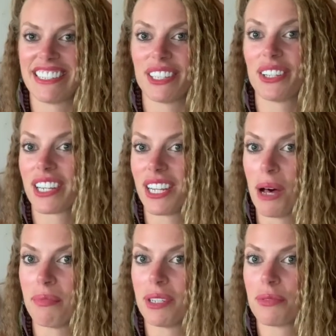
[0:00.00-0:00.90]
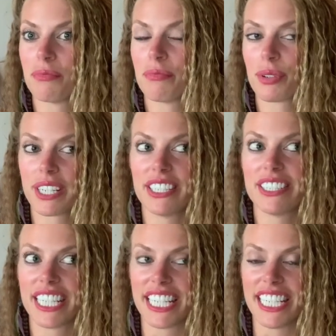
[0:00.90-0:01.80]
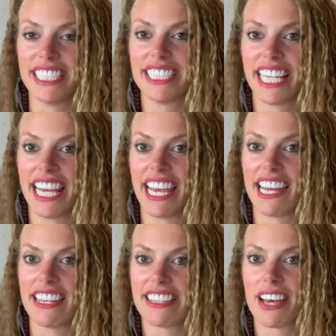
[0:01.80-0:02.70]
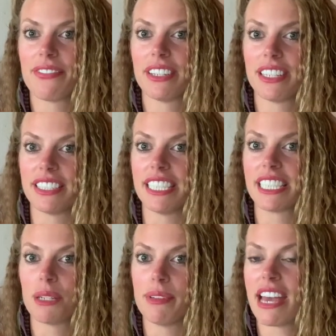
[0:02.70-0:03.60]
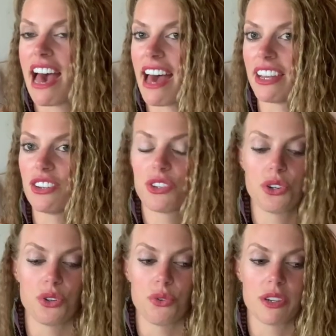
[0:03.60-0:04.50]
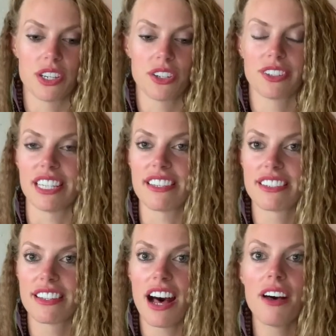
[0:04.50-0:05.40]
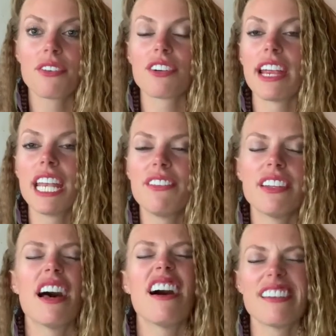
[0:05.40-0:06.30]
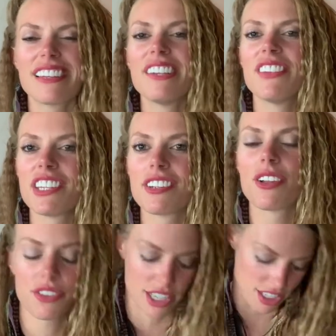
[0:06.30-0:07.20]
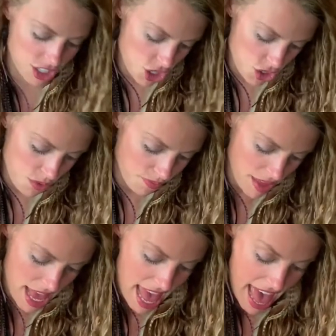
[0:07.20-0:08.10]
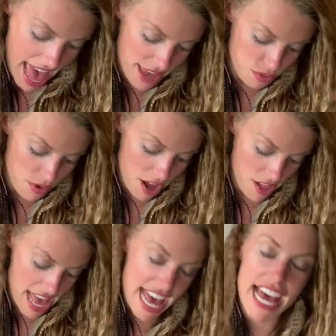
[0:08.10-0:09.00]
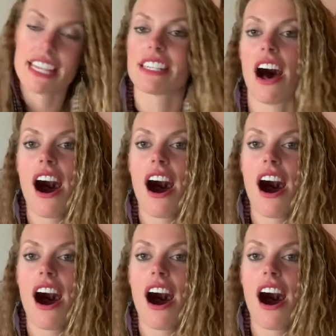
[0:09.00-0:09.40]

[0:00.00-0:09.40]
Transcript: is, look it up. It's pretty hilarious and definitely could be added to your list of creative and unconventional things to do. As well as